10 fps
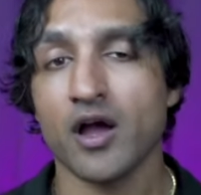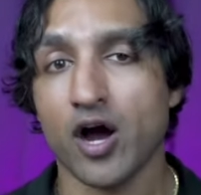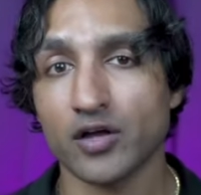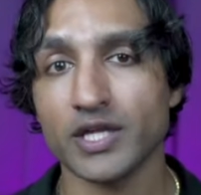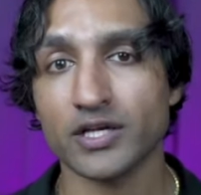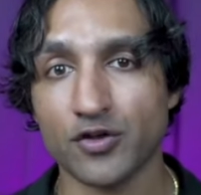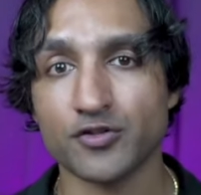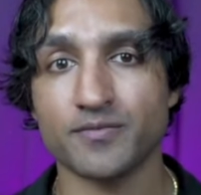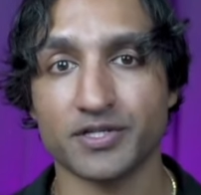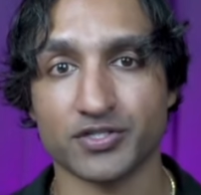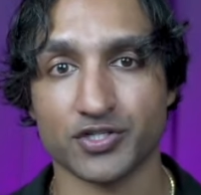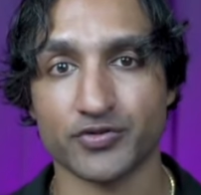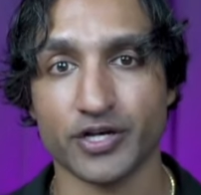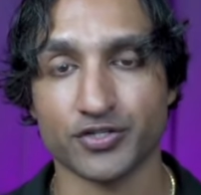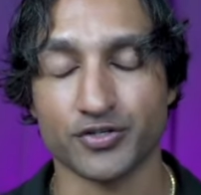Unlike other business
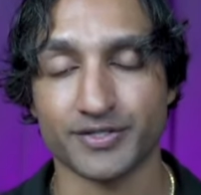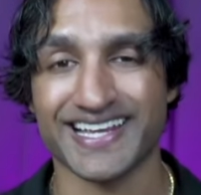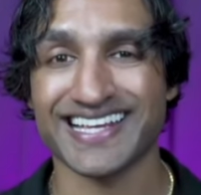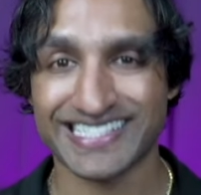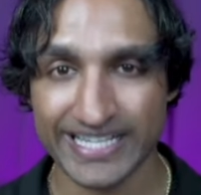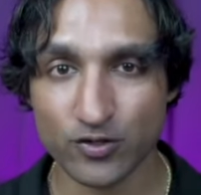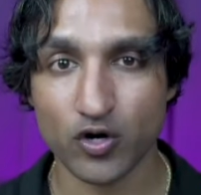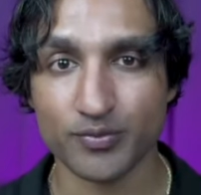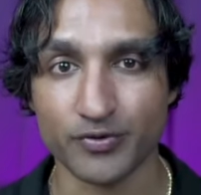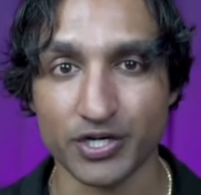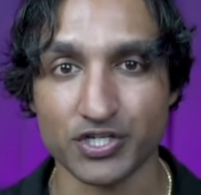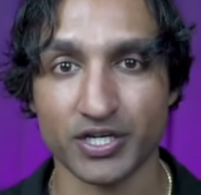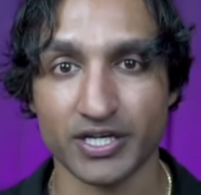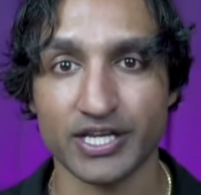structures, a C corporation can